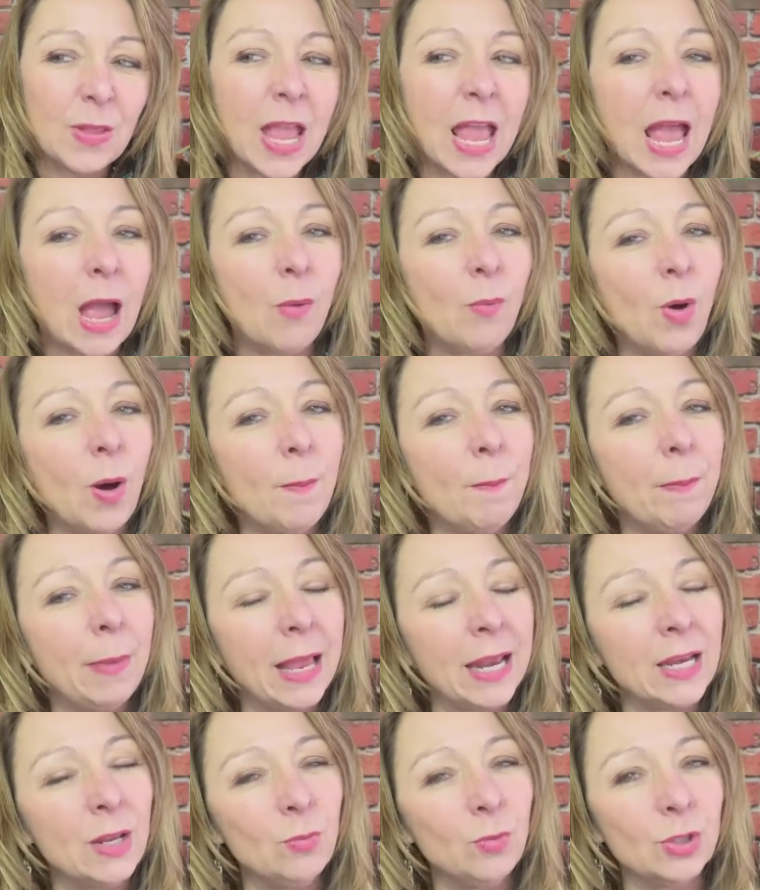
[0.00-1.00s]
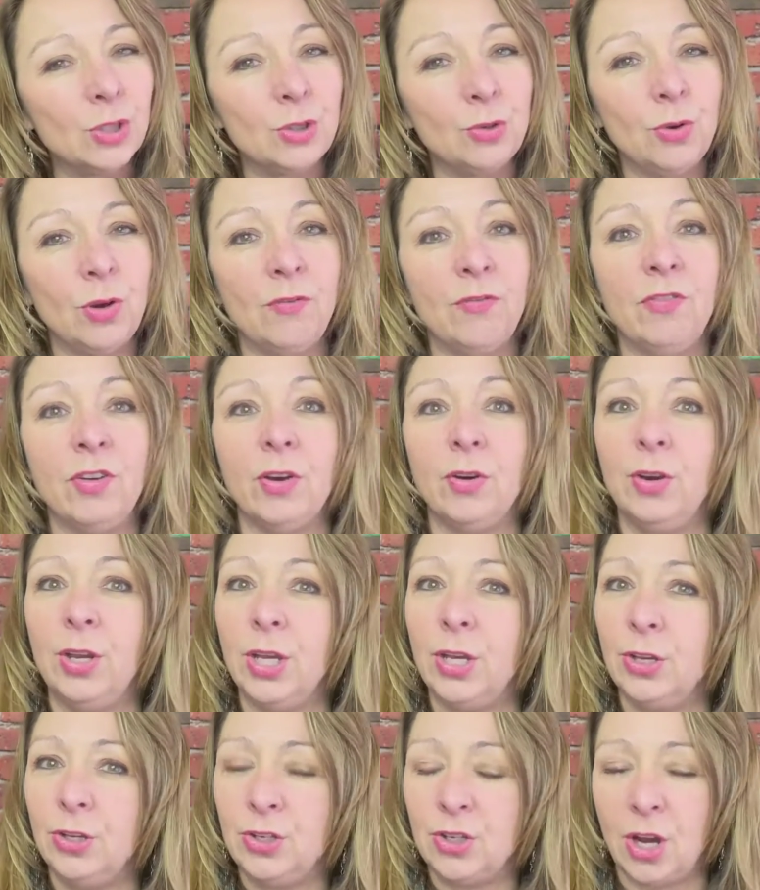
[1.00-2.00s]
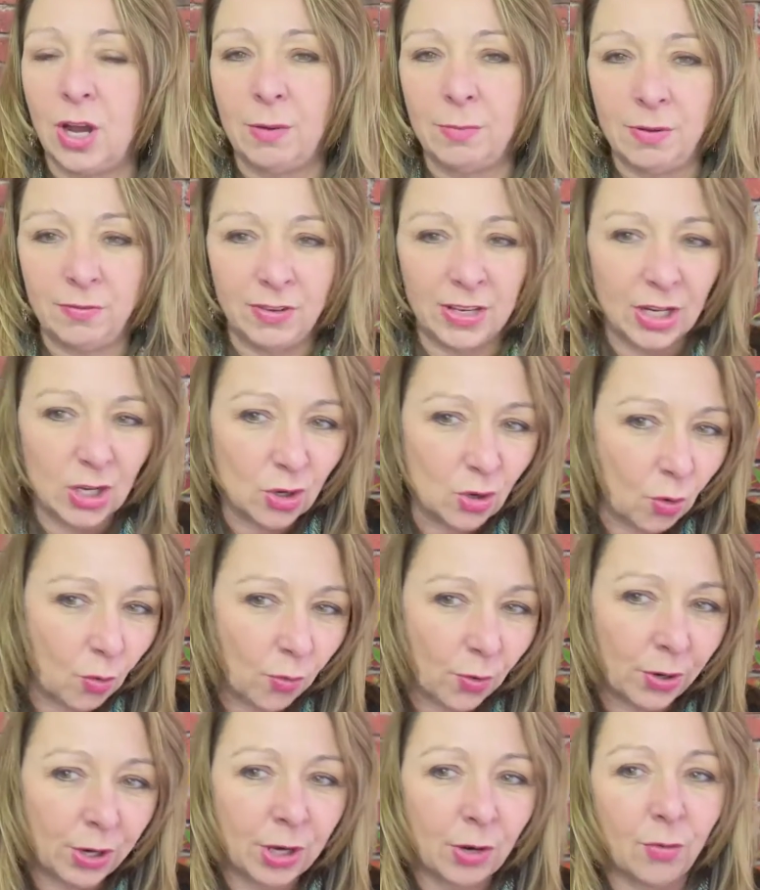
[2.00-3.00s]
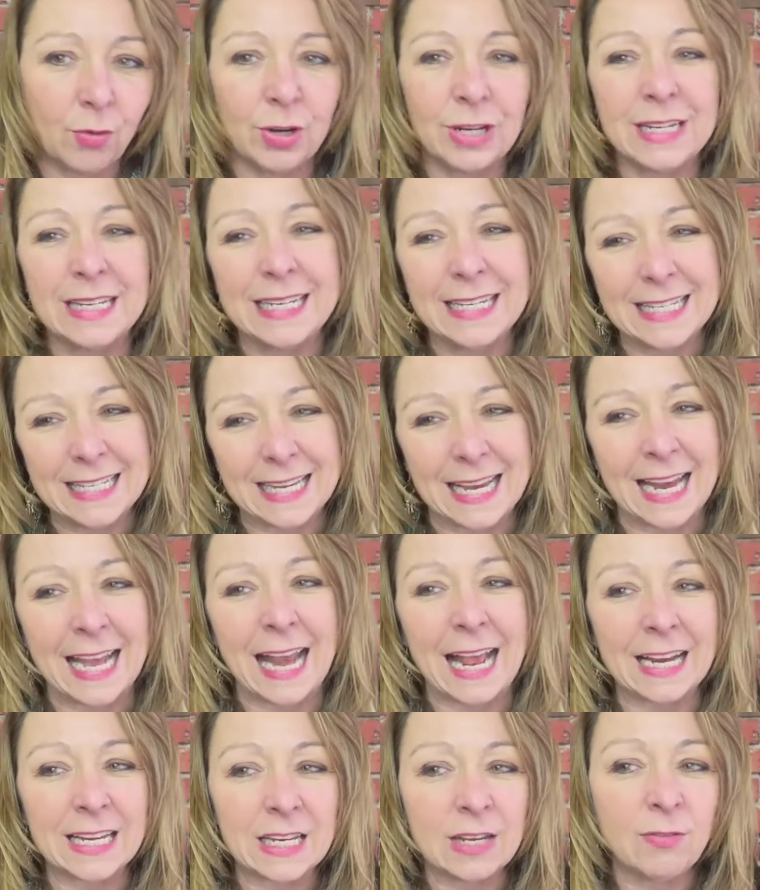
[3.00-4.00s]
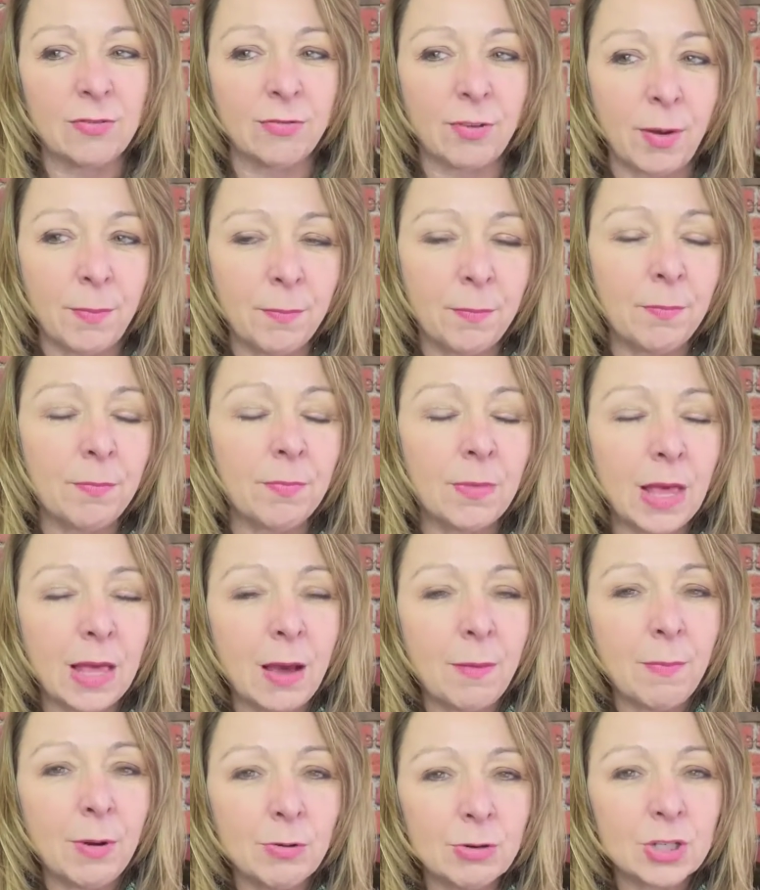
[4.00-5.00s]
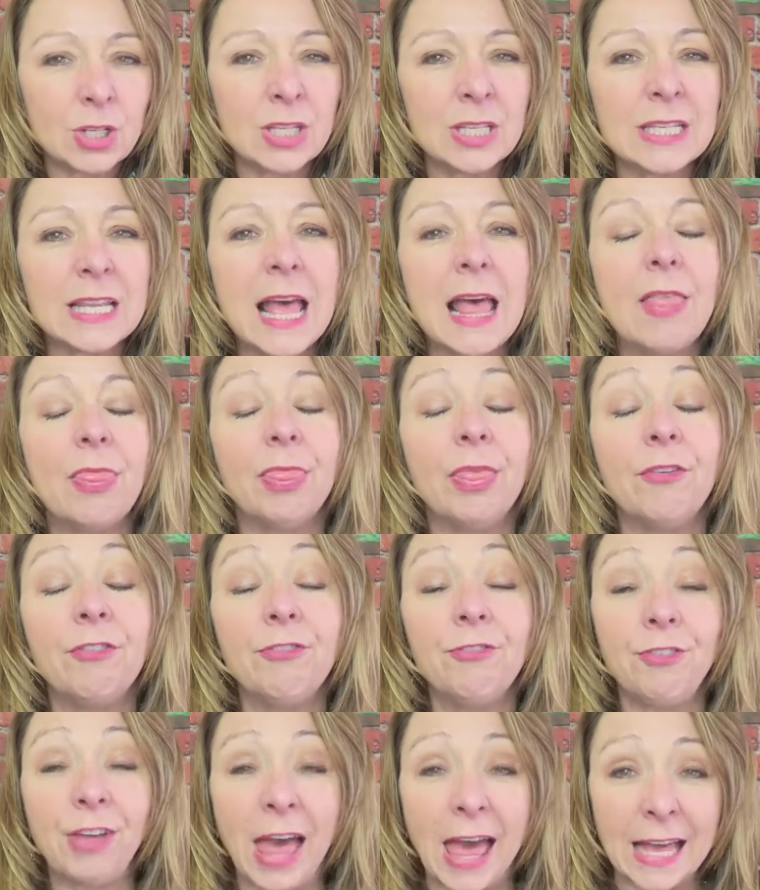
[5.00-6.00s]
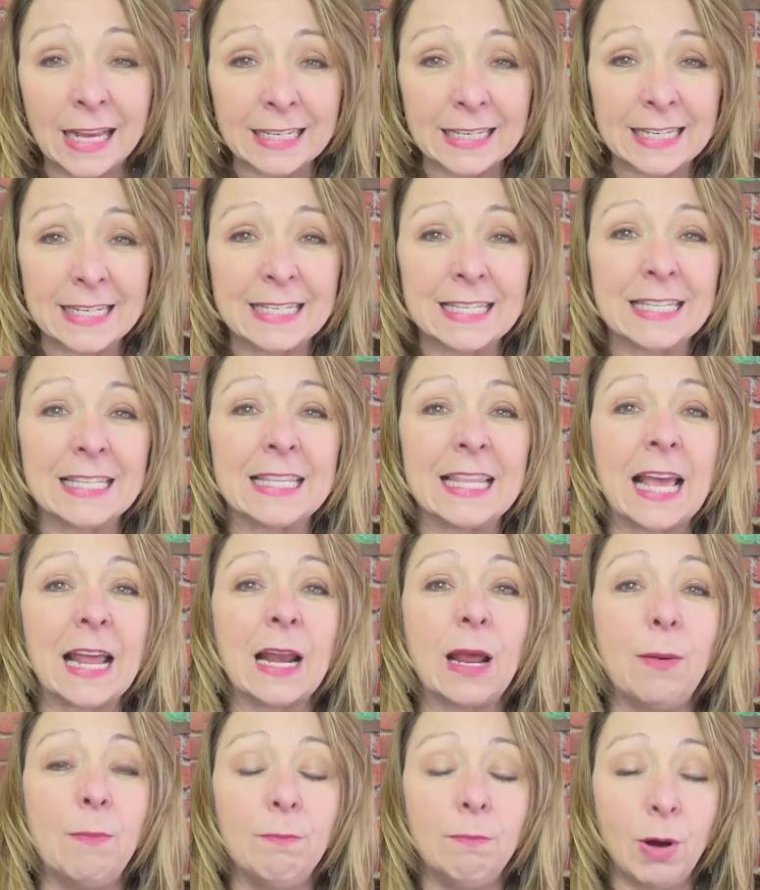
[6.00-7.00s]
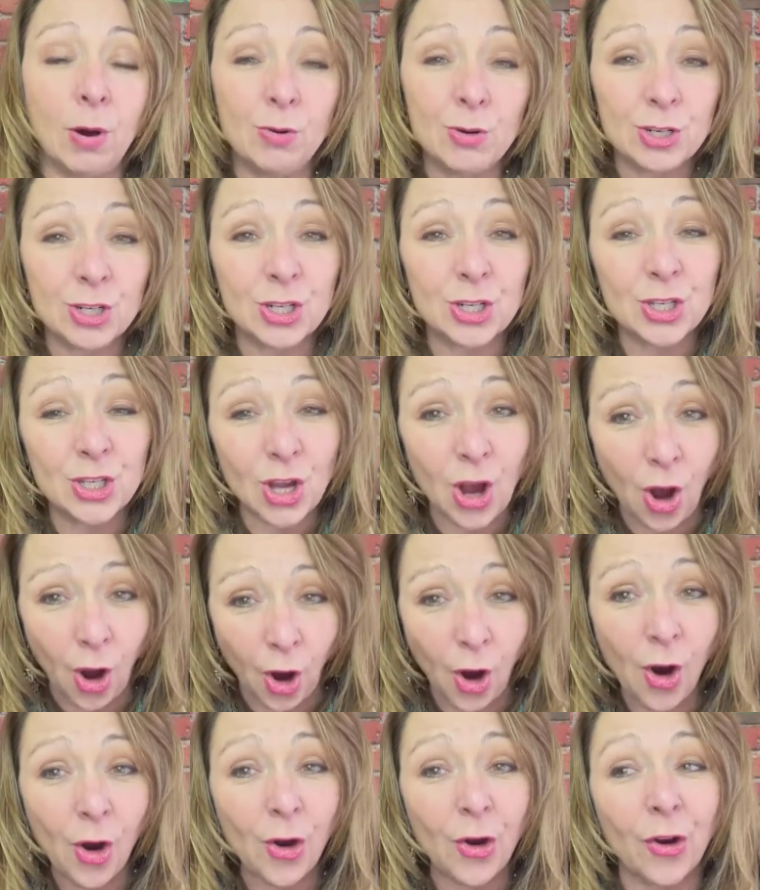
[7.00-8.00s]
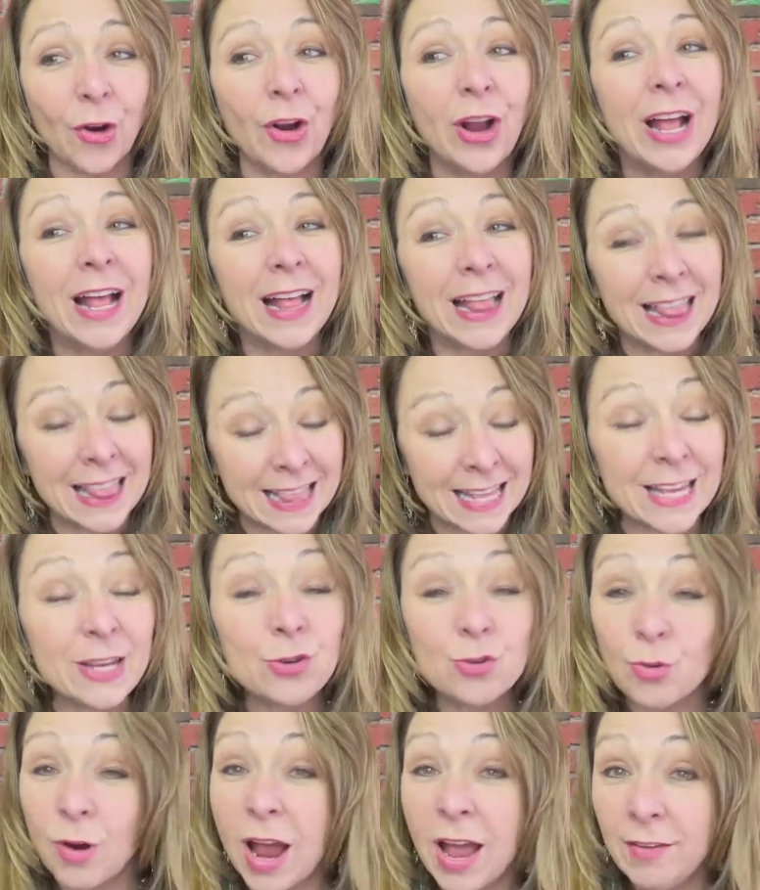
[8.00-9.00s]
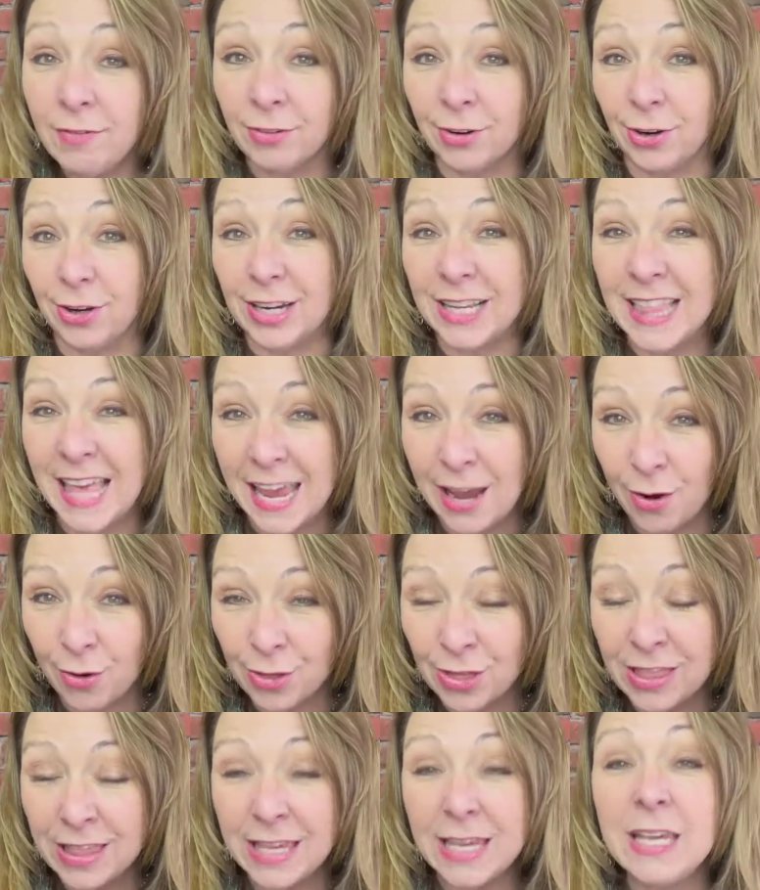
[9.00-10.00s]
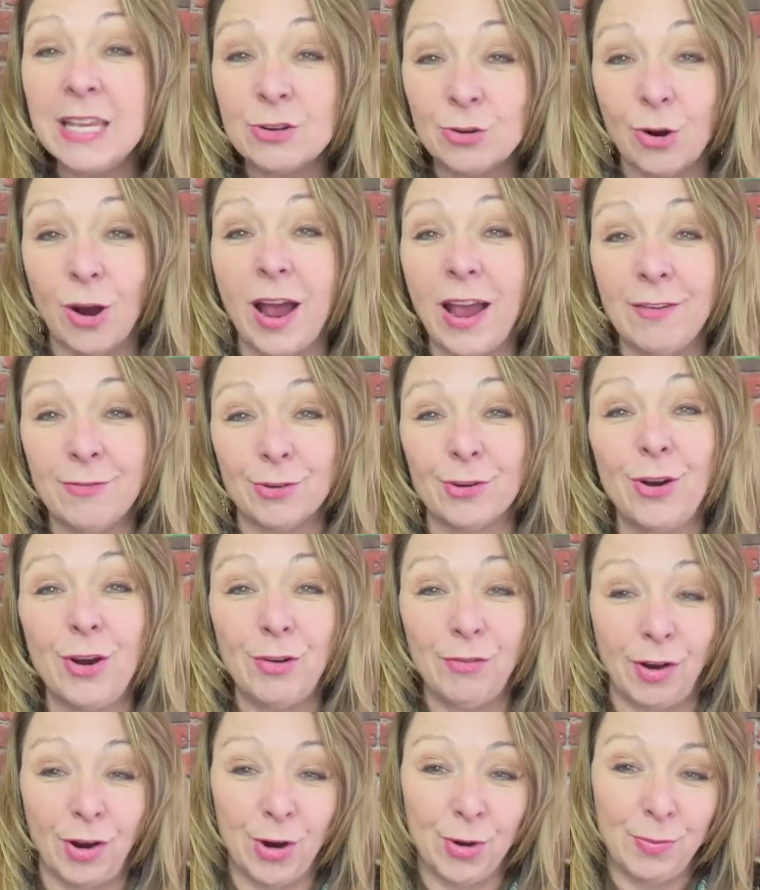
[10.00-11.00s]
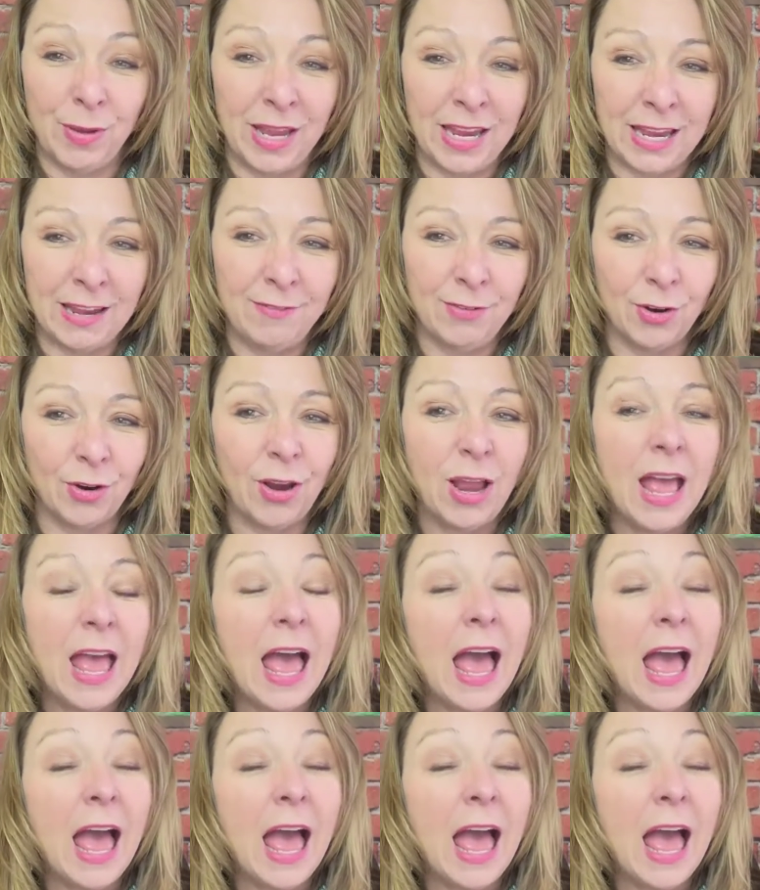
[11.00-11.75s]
And while many will do a very good job of ignoring or disconnecting from emotions, the fact is that emotions are the driver. They are the driver of our behavior.